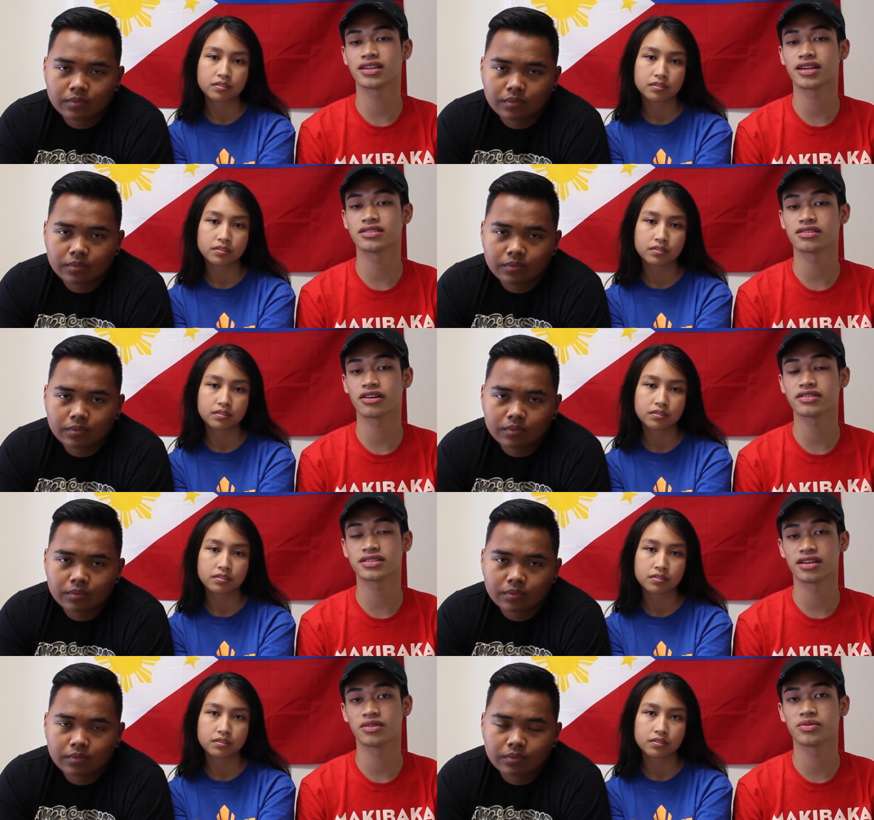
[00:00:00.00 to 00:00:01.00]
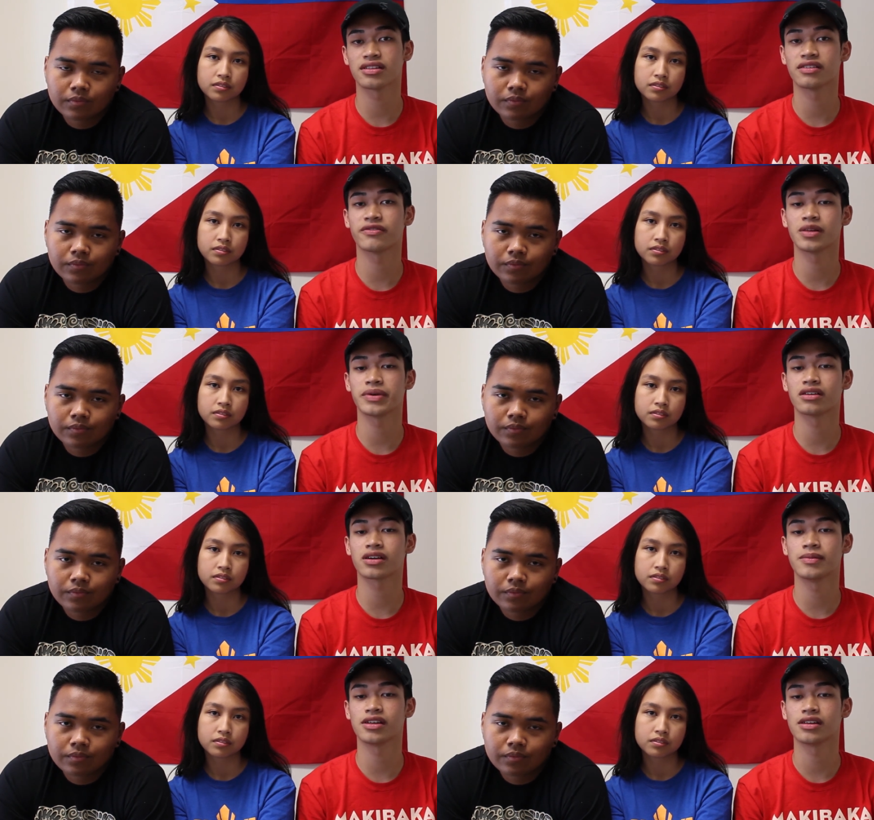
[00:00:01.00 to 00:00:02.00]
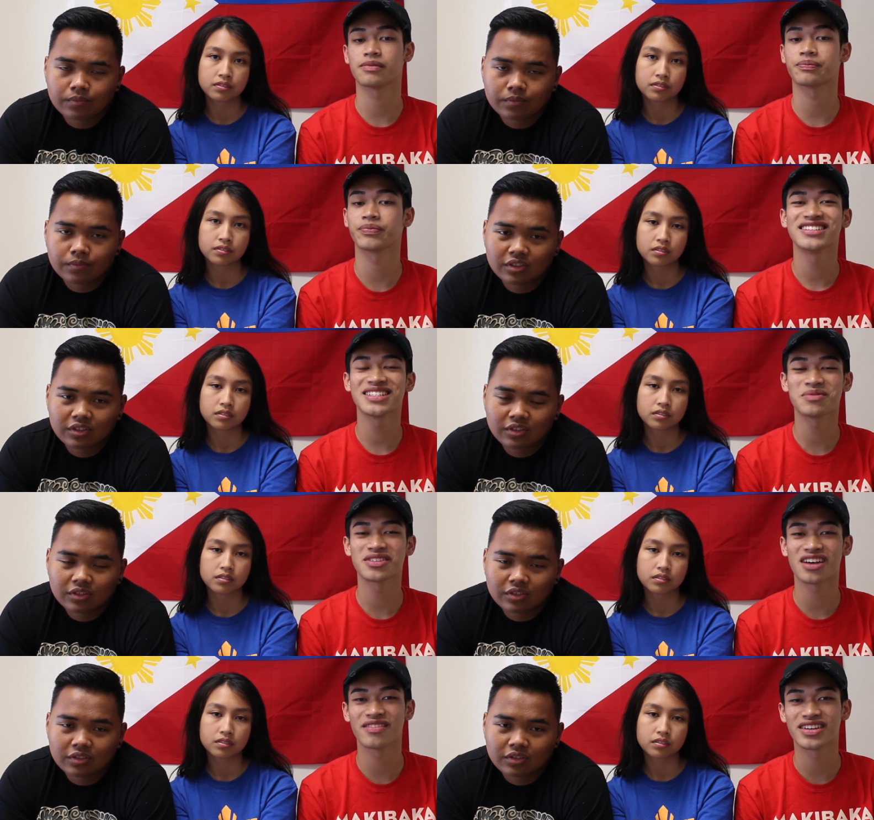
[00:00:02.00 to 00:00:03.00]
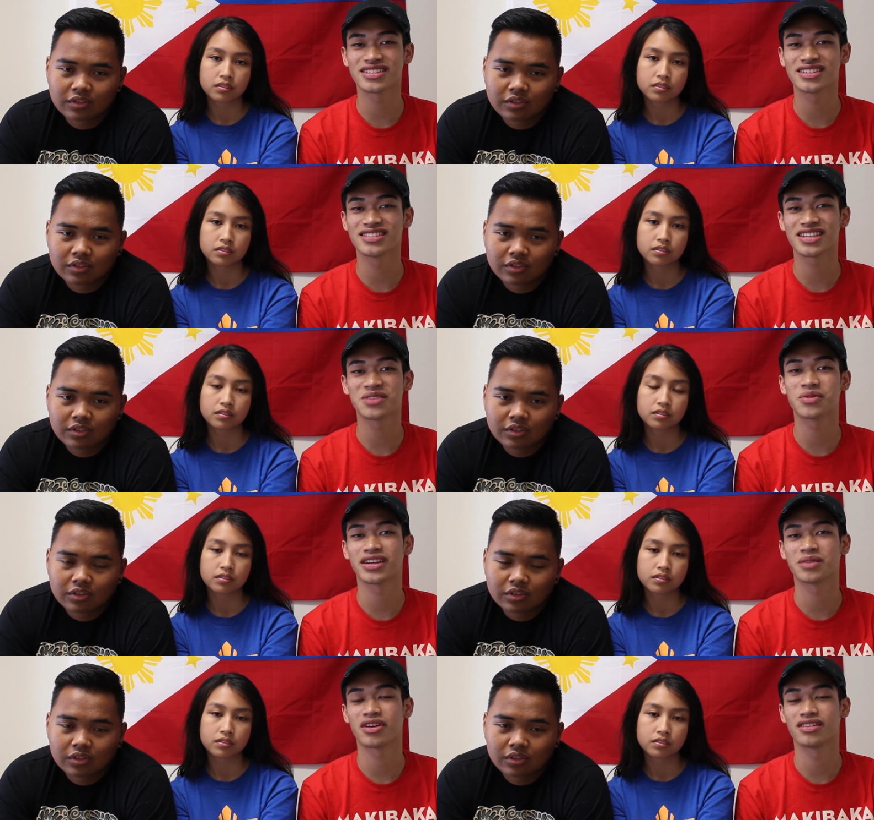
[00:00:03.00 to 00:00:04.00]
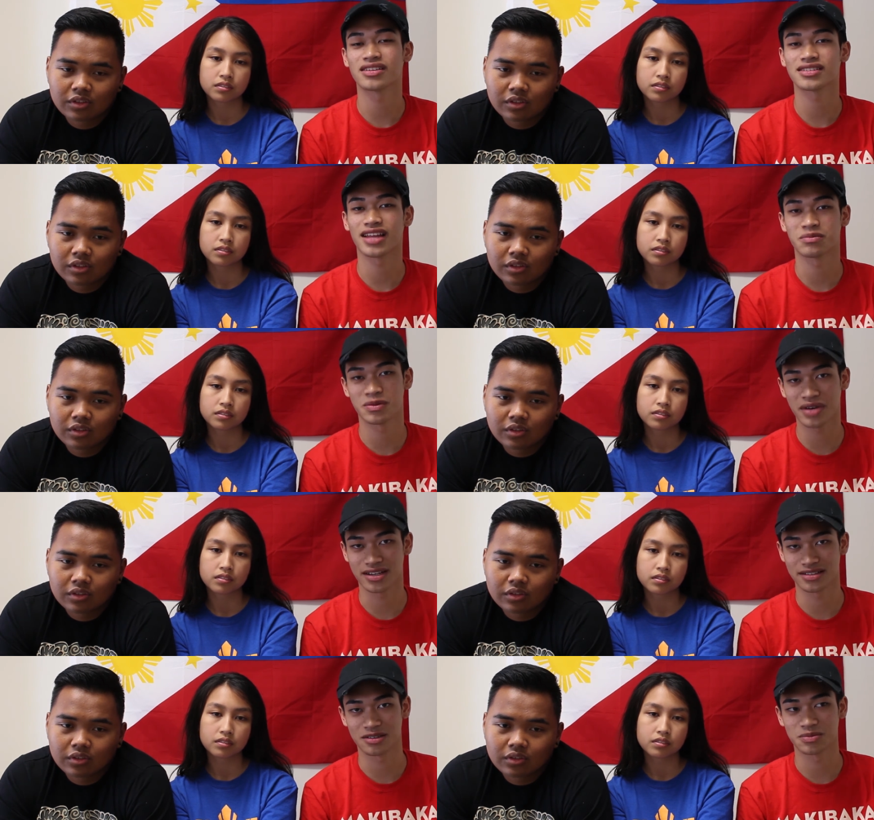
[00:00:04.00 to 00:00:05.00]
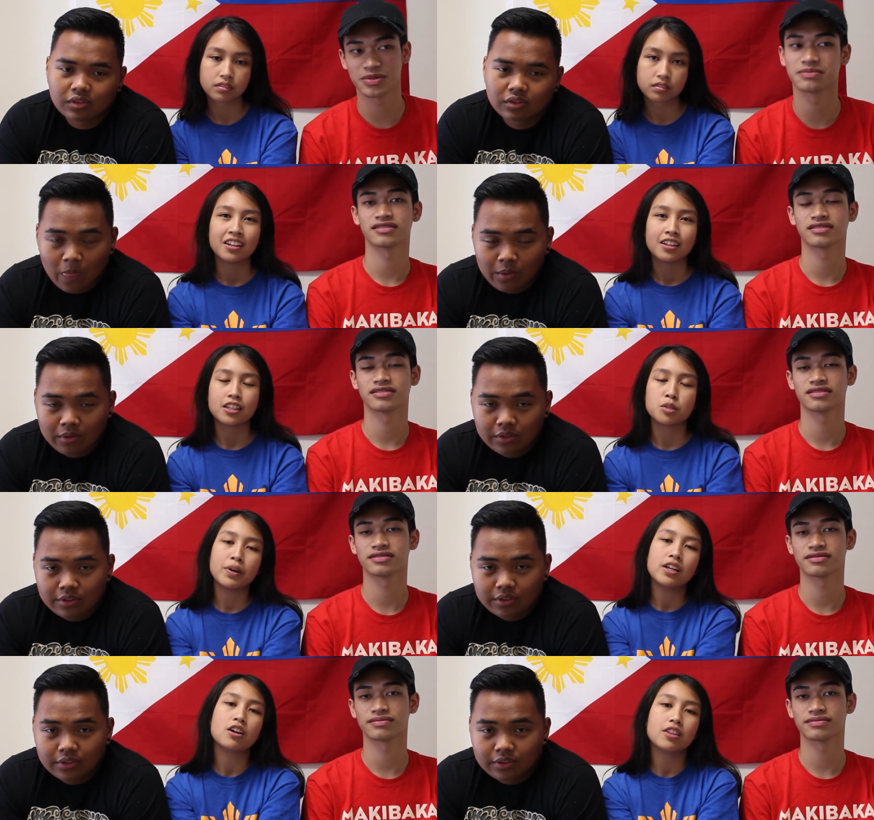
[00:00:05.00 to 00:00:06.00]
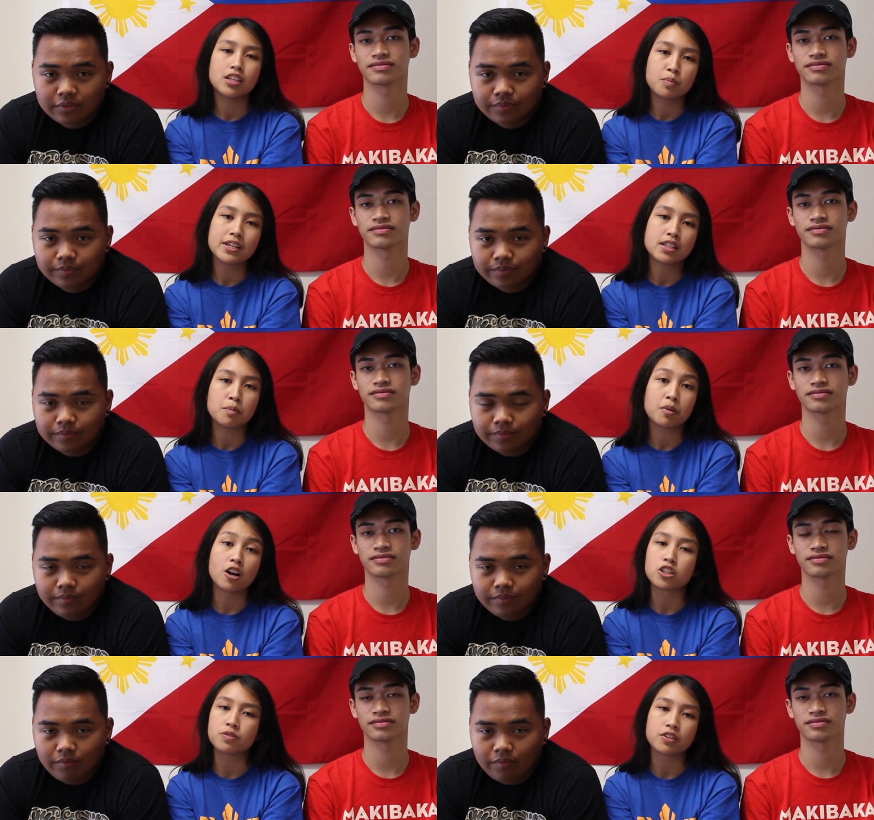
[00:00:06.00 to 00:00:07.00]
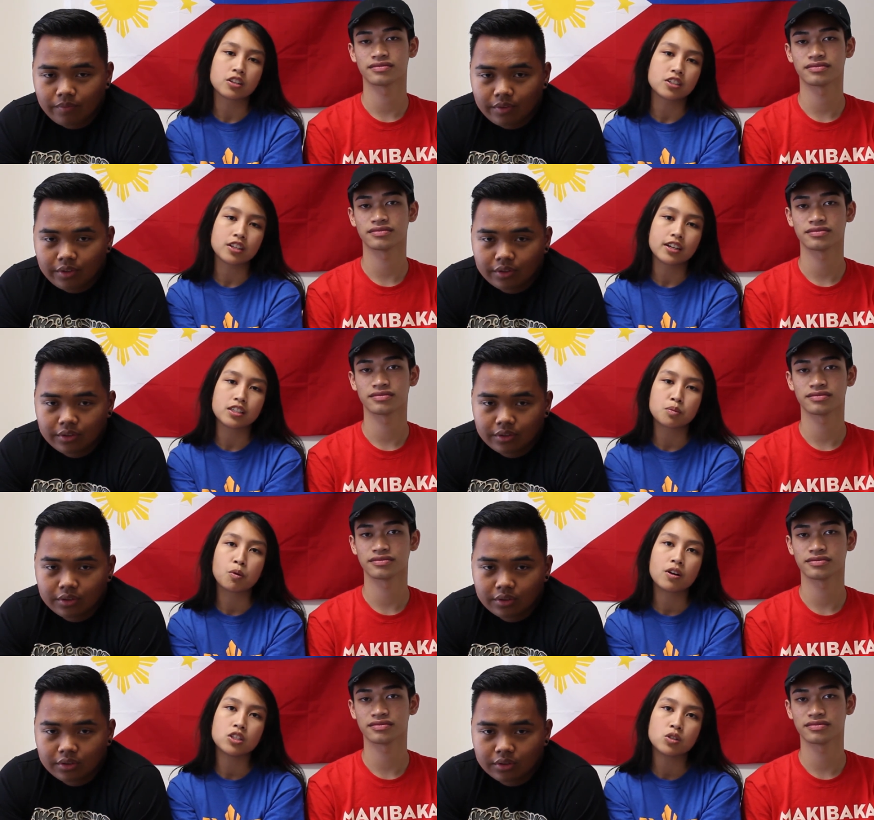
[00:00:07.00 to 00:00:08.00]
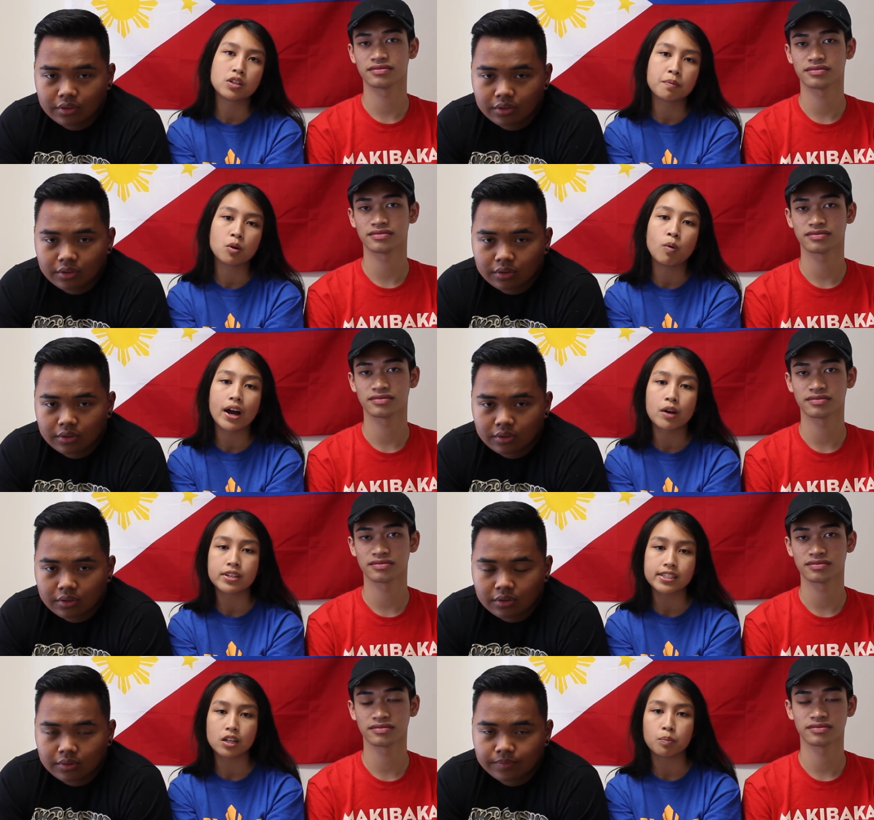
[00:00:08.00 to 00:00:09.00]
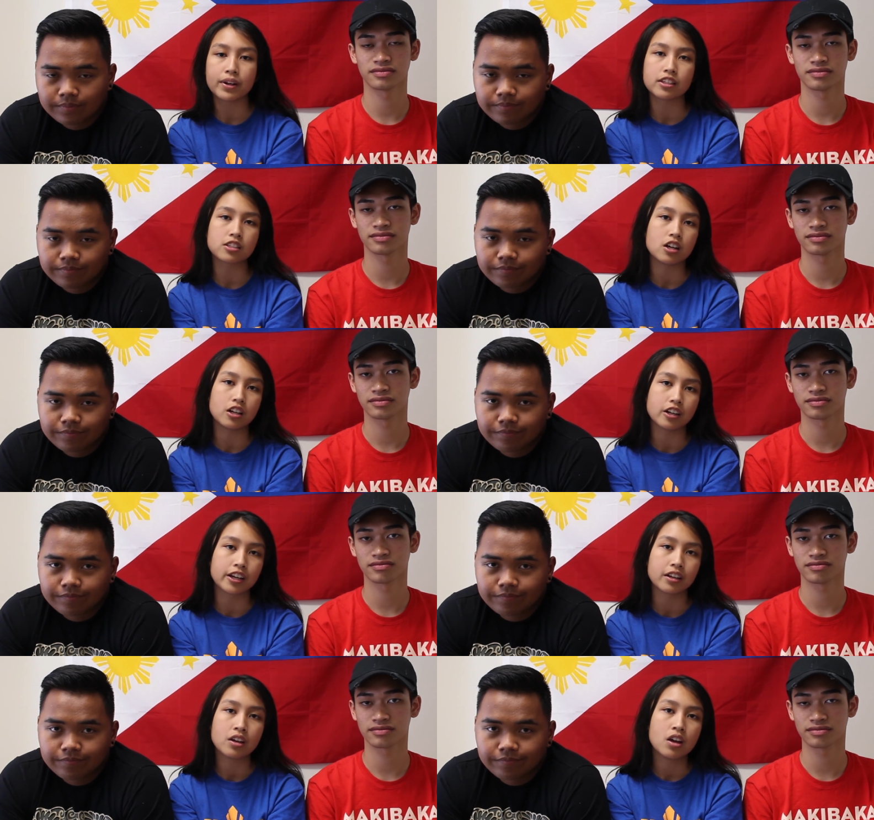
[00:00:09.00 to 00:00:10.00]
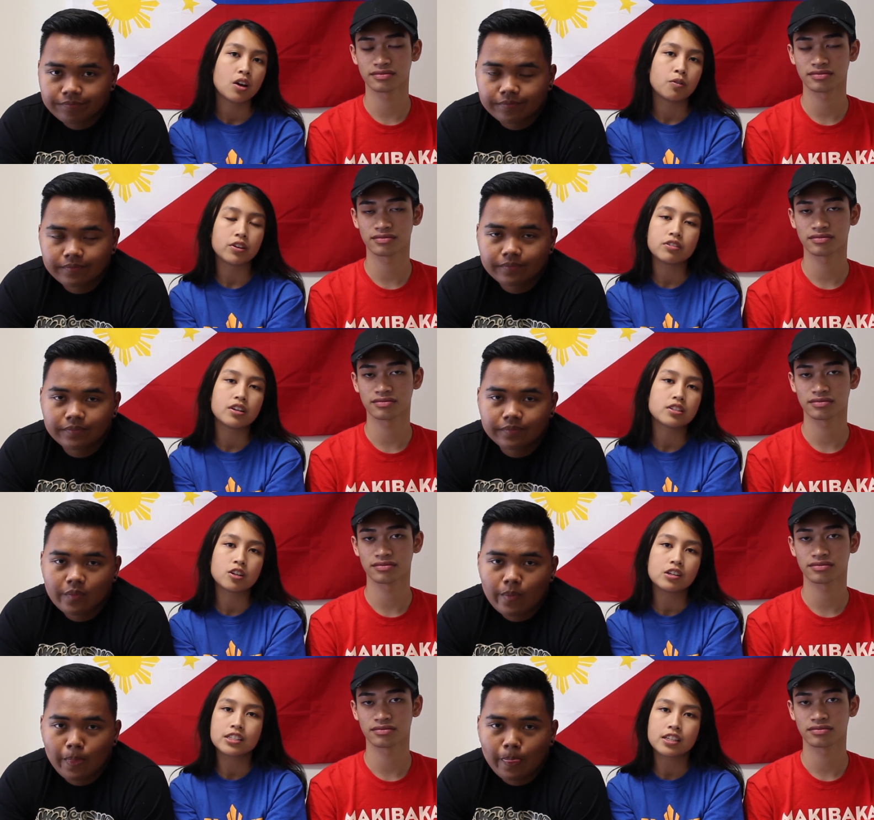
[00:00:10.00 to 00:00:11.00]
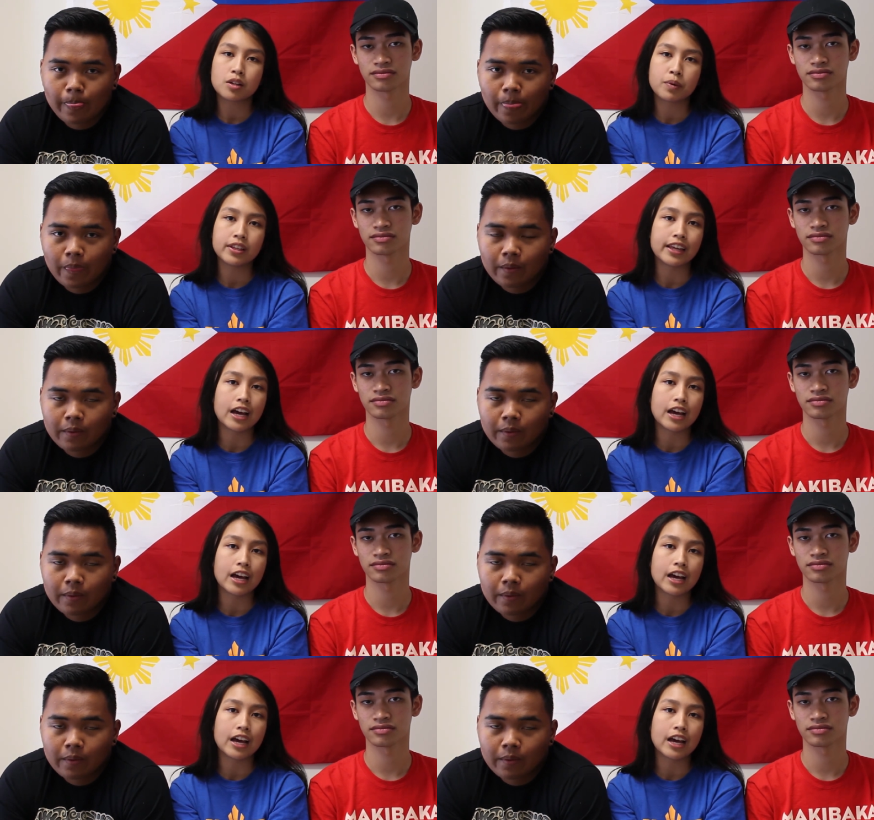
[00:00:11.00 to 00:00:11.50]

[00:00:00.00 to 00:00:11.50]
Speaker 1: against darker skin within the Filipino community. This is most obvious in skin whitening products like papaya soap.
Speaker 2: Despite all this messed up controversy, it's important to remember why we celebrate this holiday. We don't necessarily celebrate